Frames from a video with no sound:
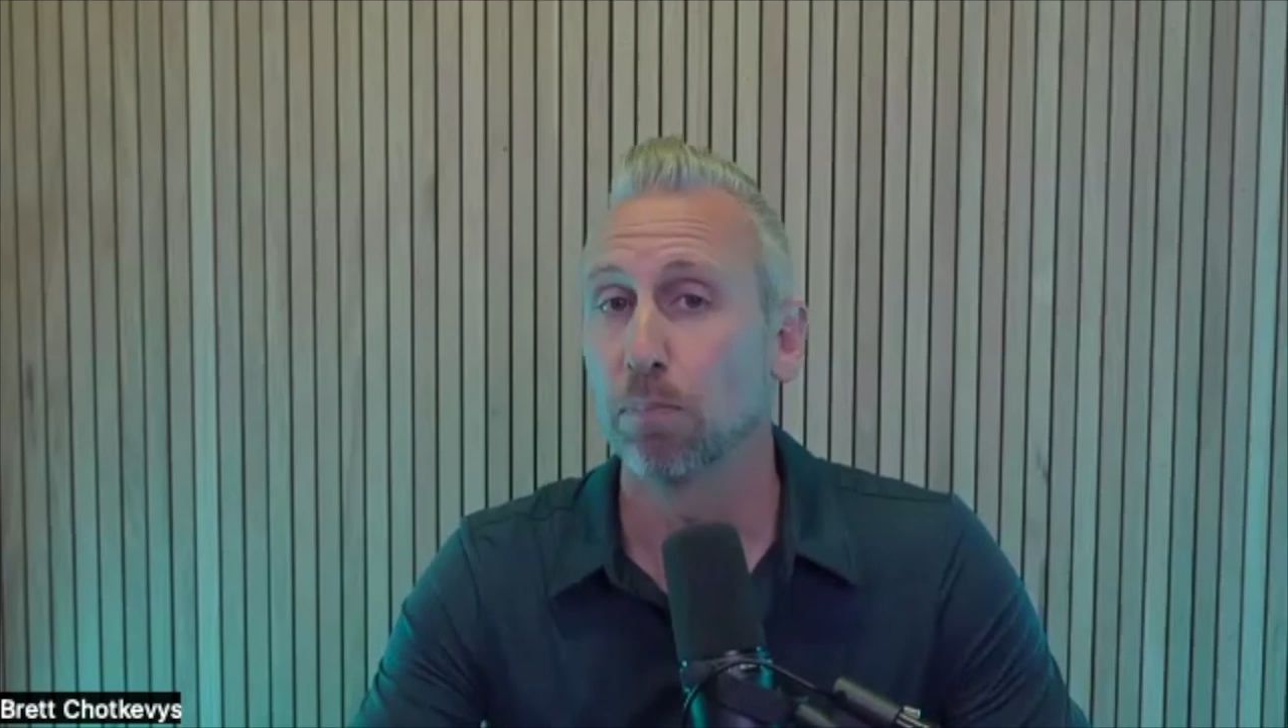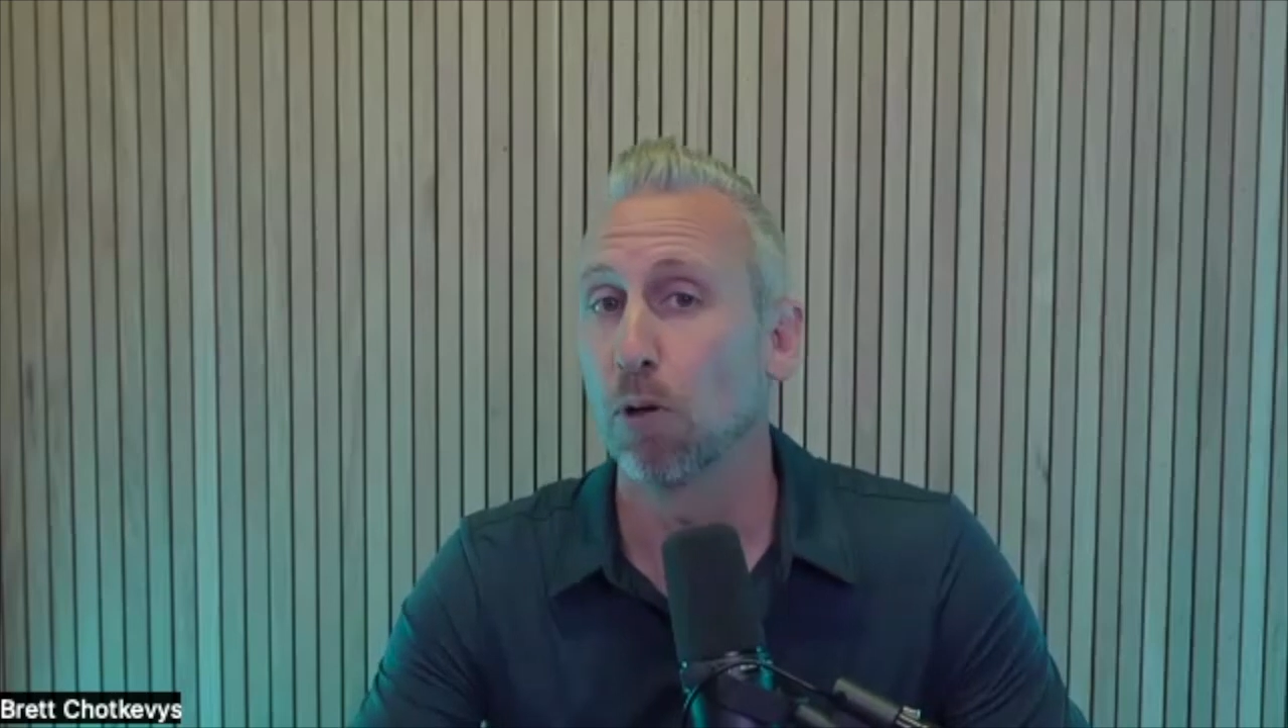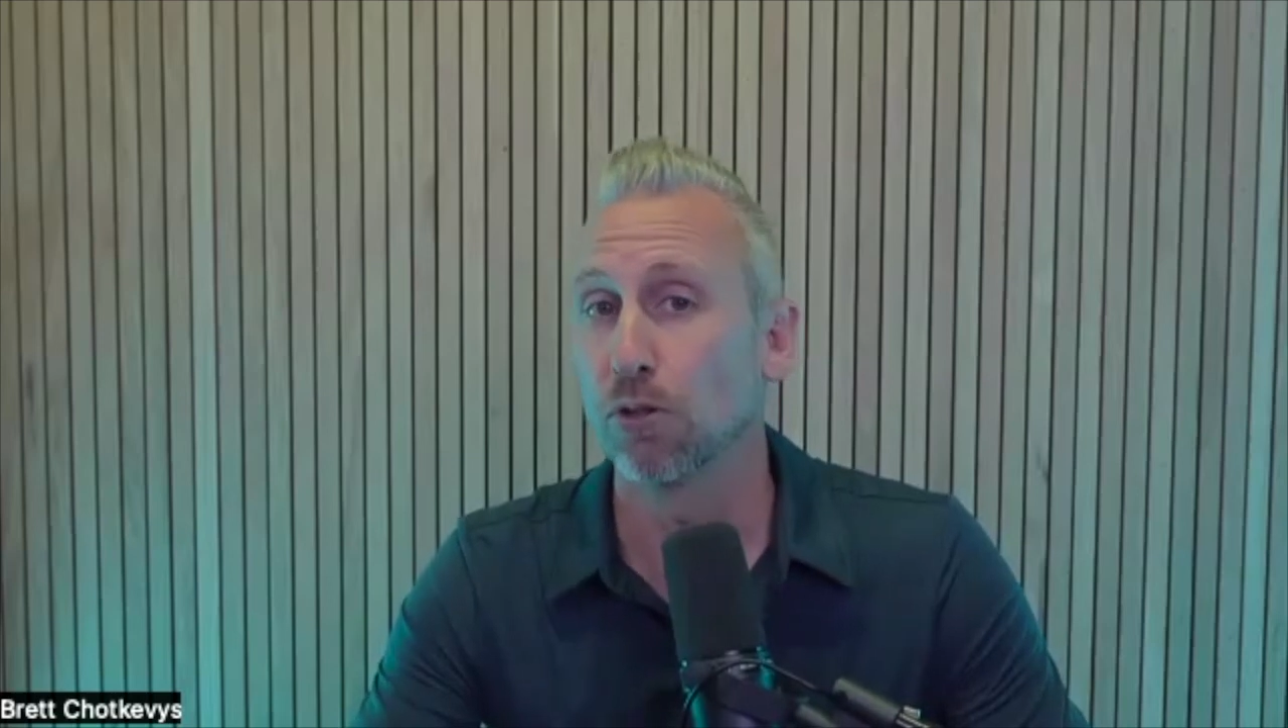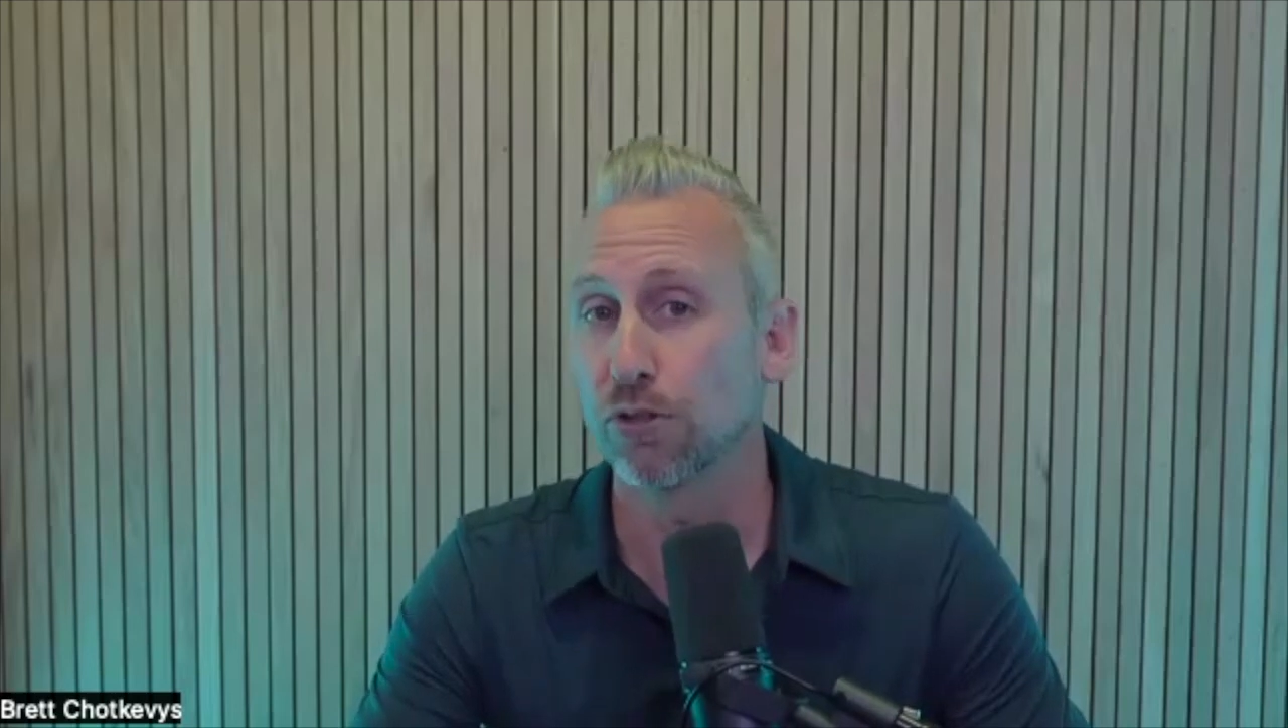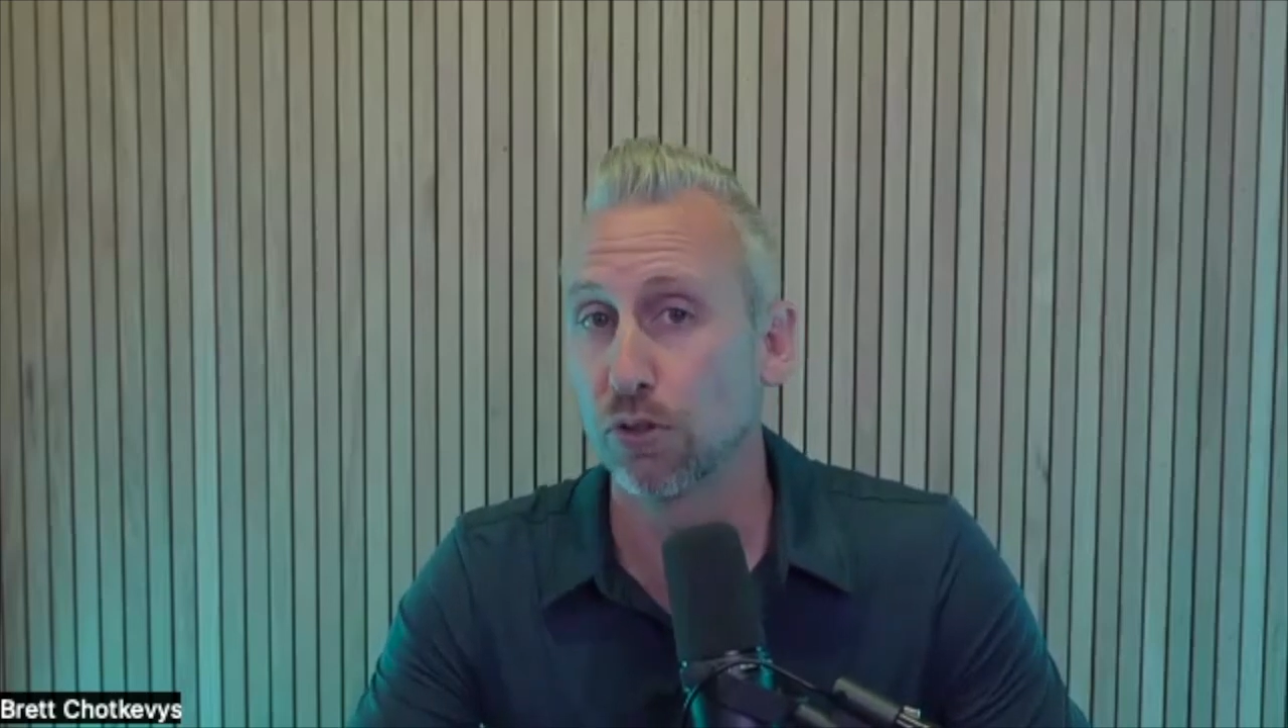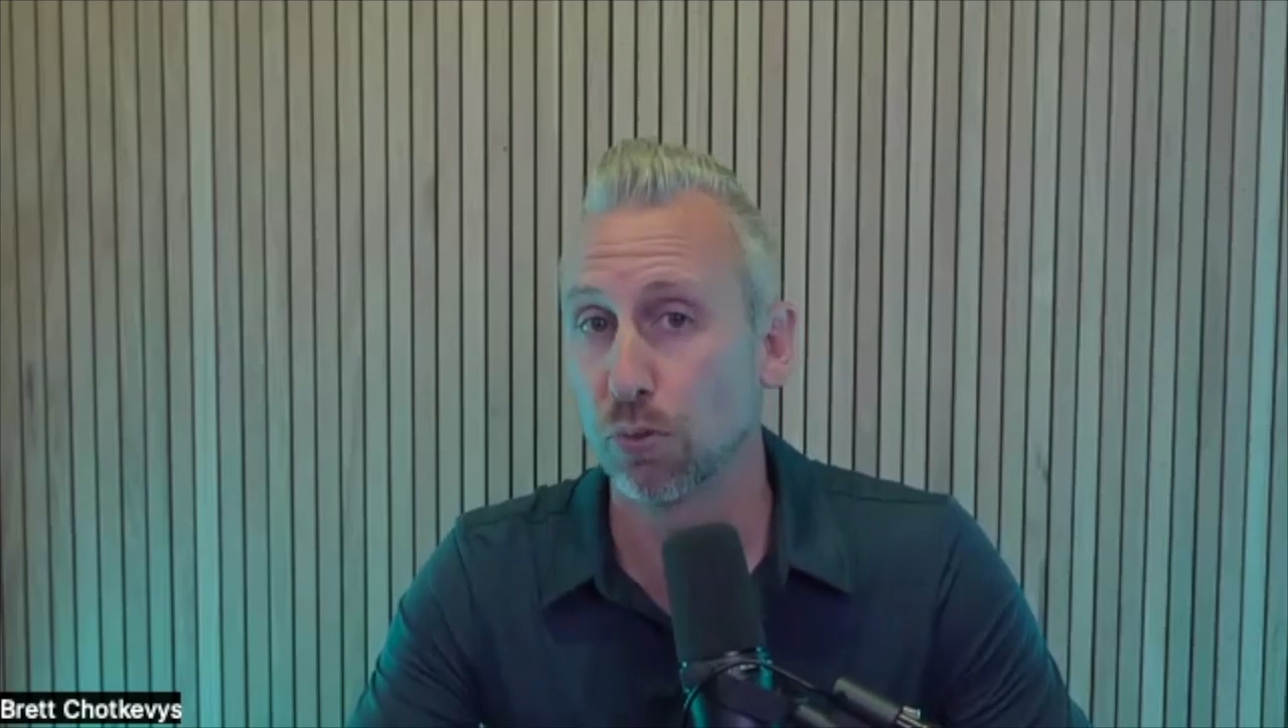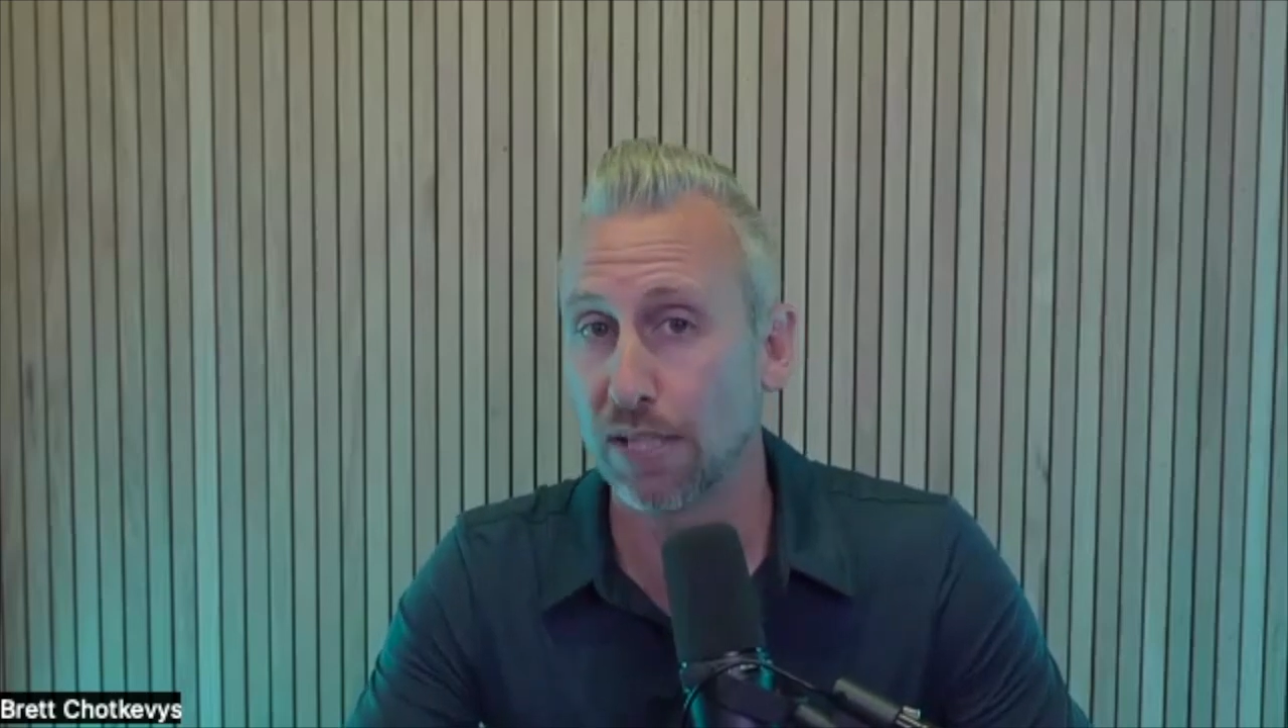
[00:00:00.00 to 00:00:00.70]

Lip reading: personal